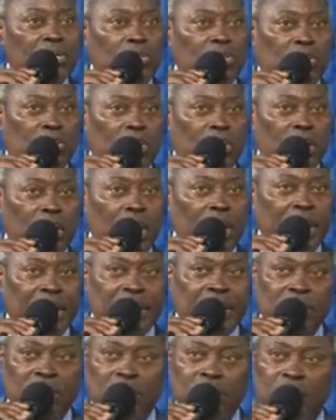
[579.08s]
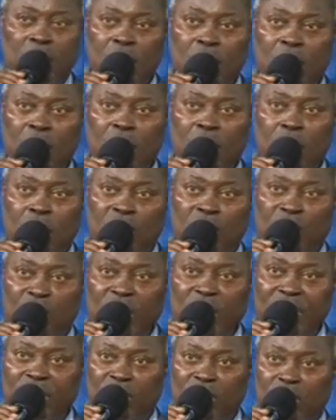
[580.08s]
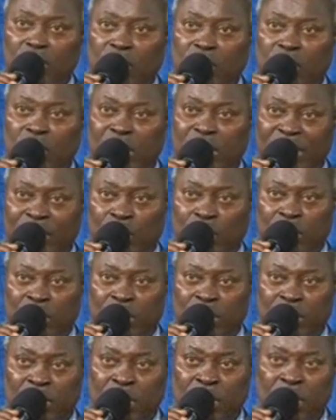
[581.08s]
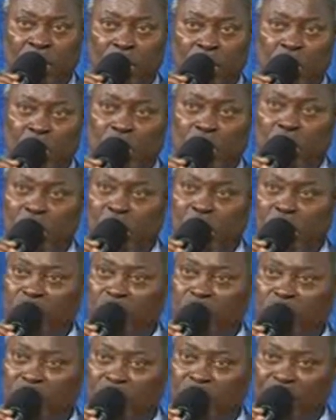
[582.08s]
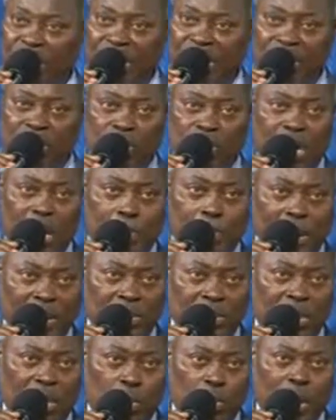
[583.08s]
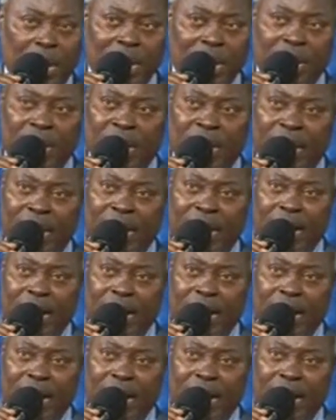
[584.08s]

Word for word: struggling, conflict, contention, old things are passed away.